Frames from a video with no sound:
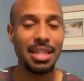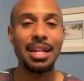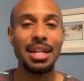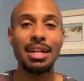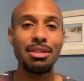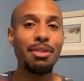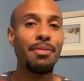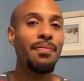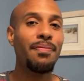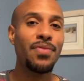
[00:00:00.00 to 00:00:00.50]
They
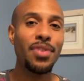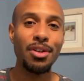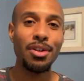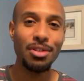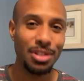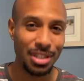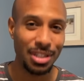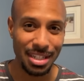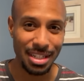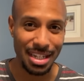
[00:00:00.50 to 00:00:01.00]
got the
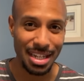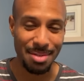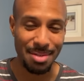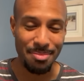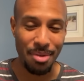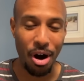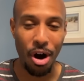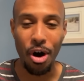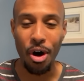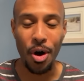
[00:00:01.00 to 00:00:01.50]
first
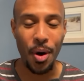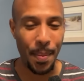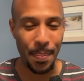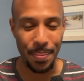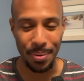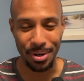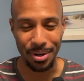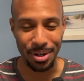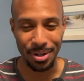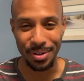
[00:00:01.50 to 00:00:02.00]
team
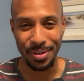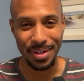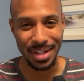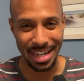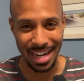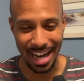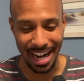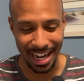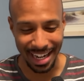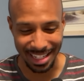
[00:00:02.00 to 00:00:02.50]
all-pro
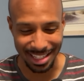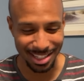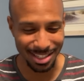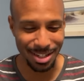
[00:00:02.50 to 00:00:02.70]
nod.